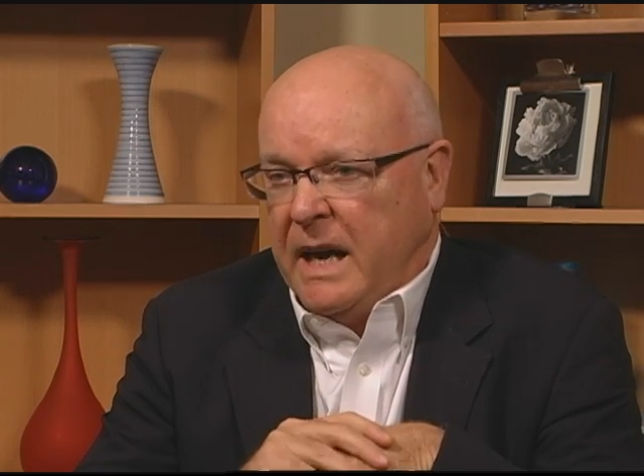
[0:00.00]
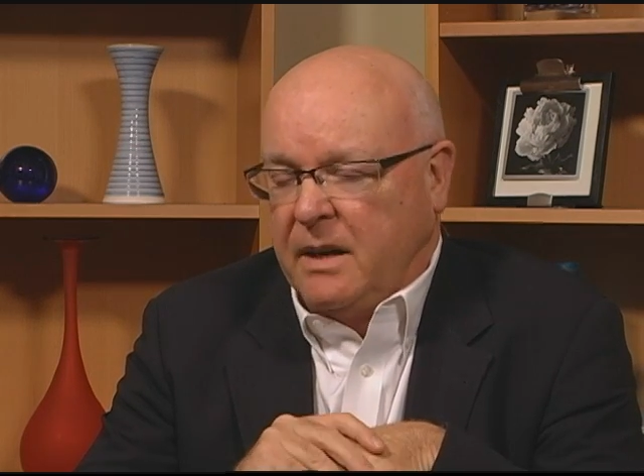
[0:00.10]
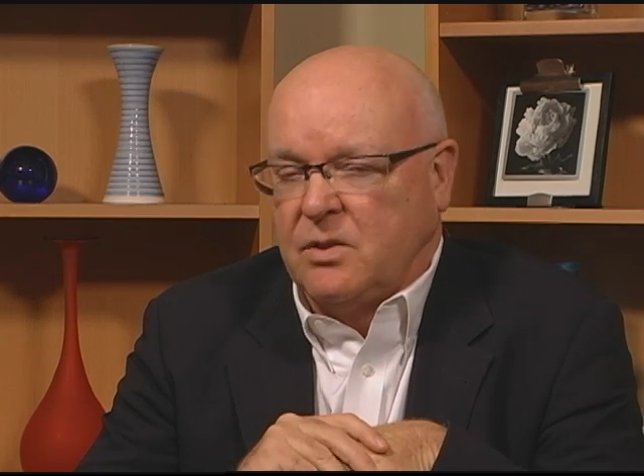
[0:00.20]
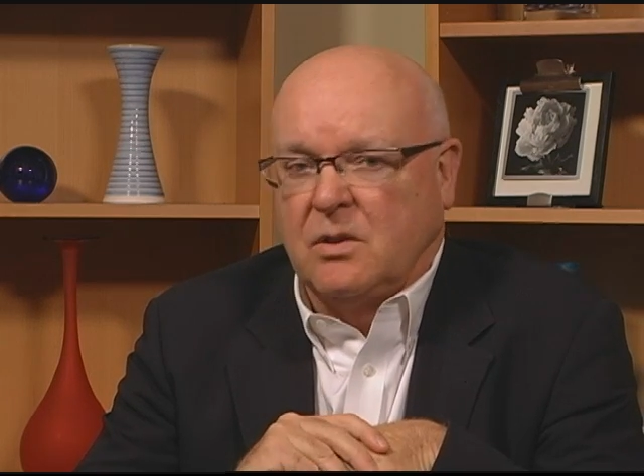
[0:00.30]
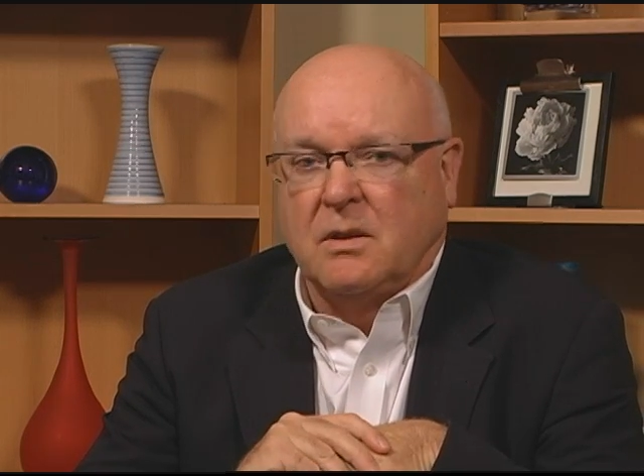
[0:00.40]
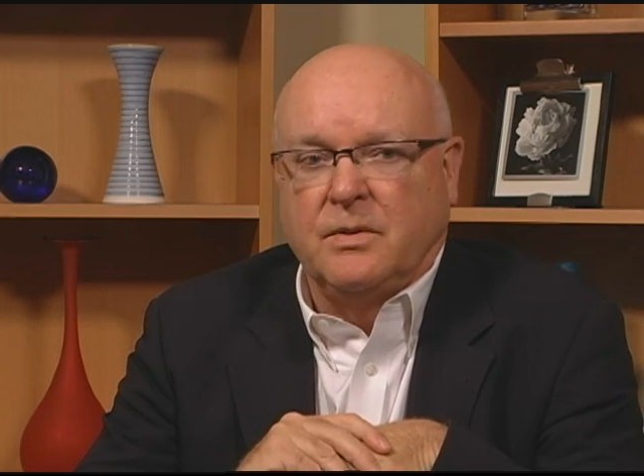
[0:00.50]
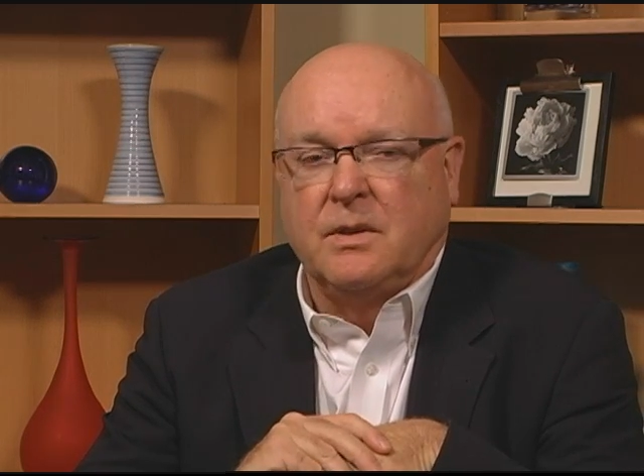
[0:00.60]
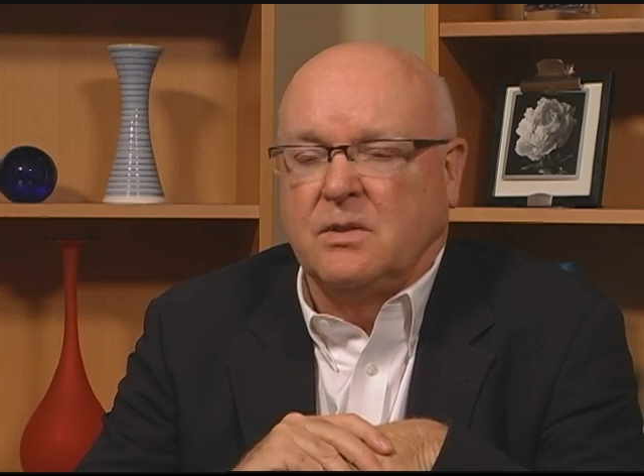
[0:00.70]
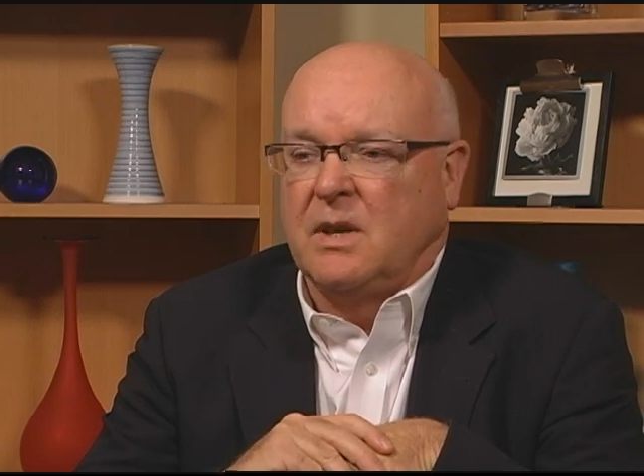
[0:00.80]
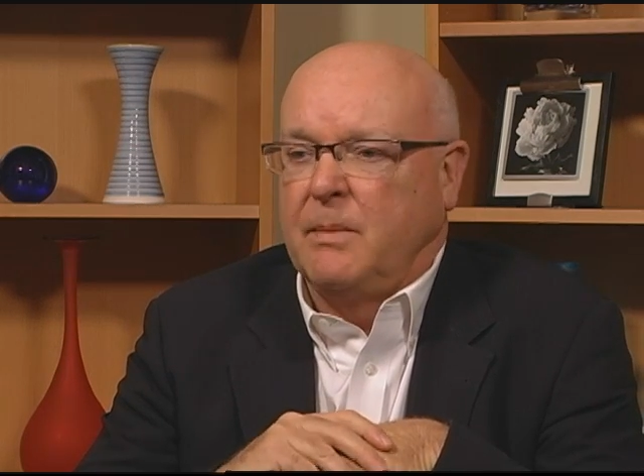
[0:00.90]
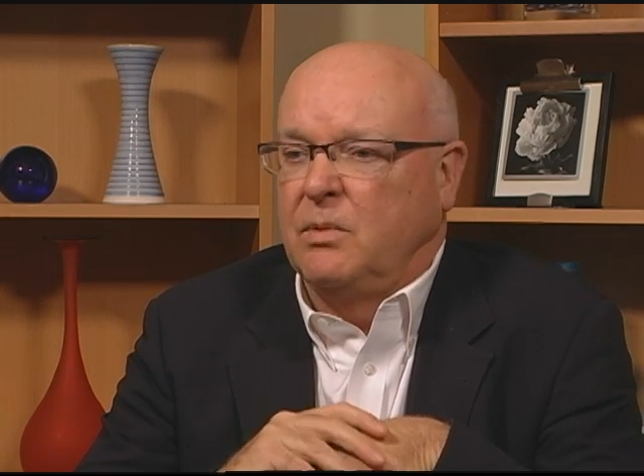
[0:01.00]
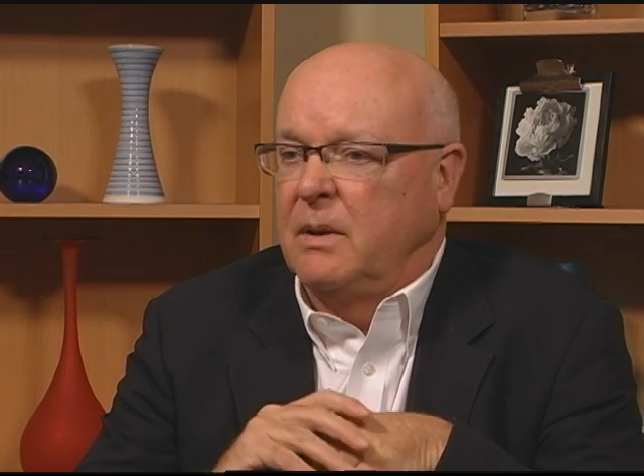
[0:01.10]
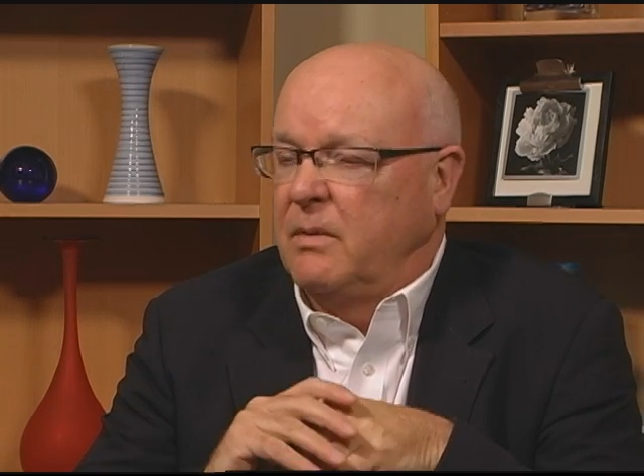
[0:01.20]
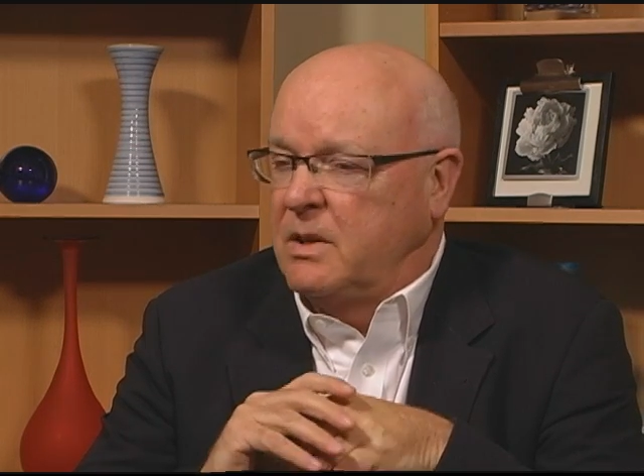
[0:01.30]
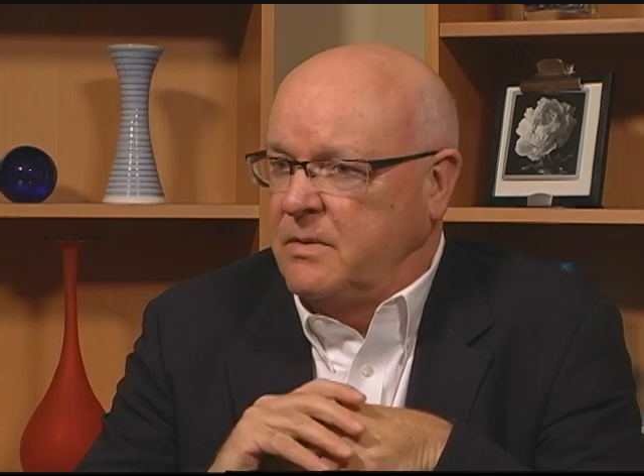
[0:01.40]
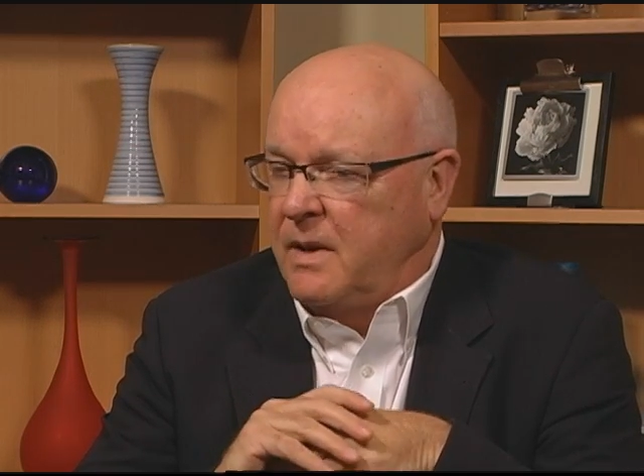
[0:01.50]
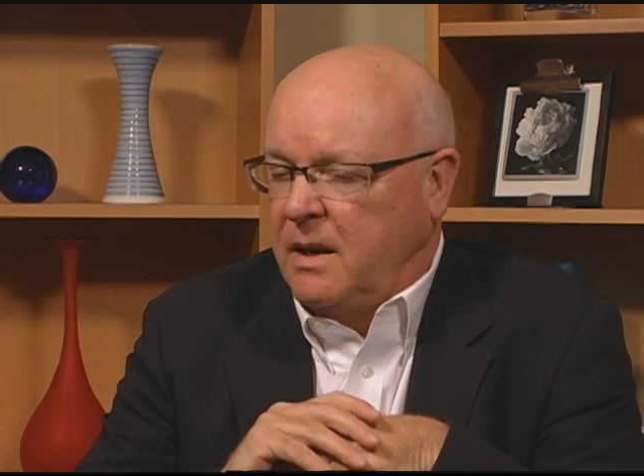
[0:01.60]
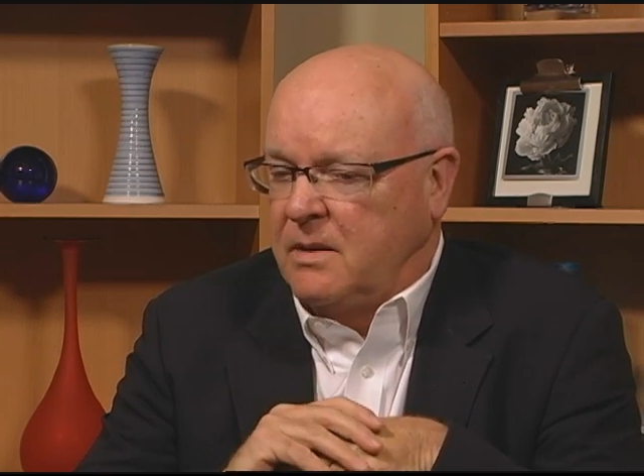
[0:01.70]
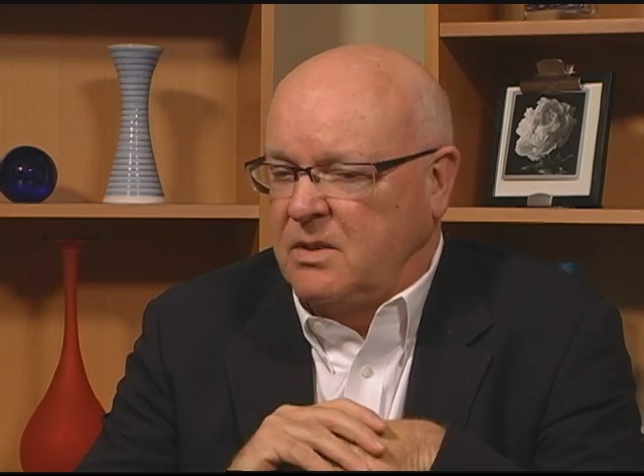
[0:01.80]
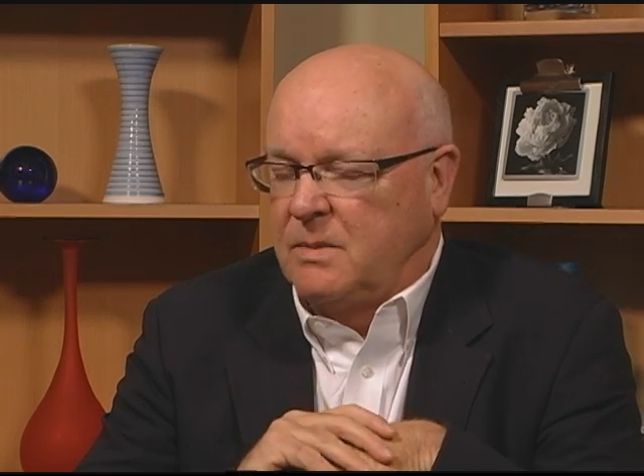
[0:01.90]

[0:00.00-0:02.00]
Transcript: It's called The Disciple of Las Vegas.